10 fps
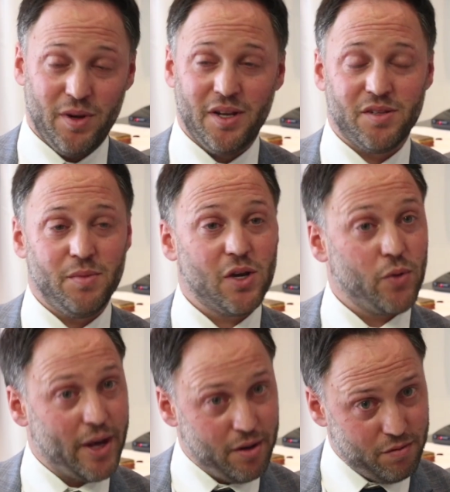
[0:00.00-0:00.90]
We need to be
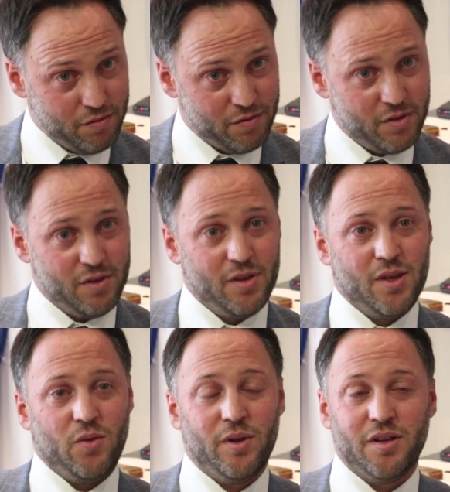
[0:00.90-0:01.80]
creative,
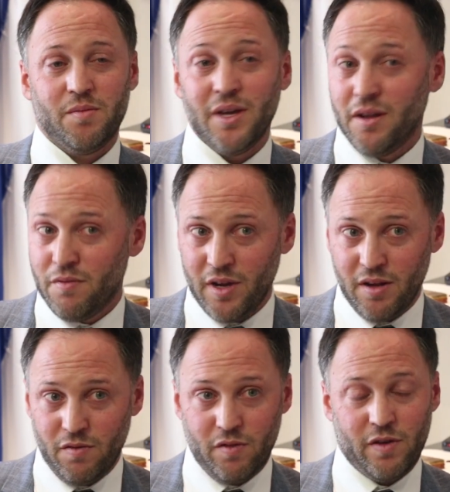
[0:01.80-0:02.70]
we need to be
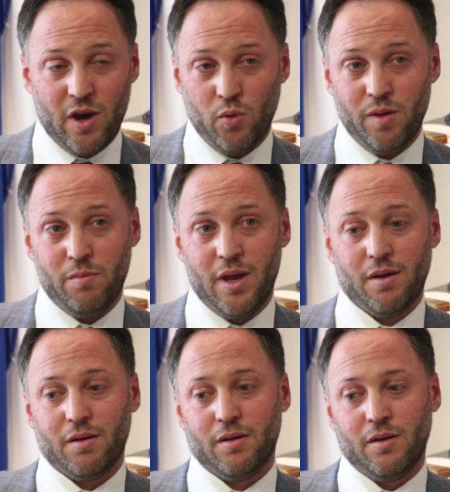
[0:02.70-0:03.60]
innovative of how we
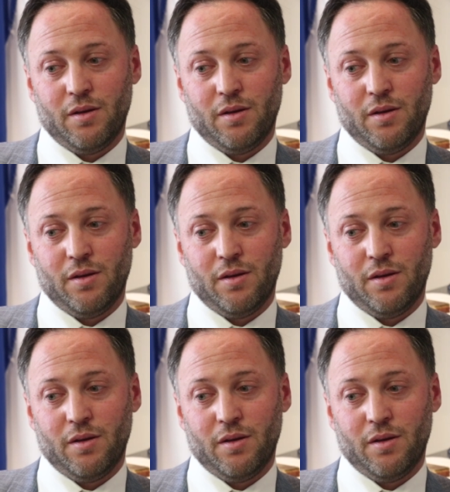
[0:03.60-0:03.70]
make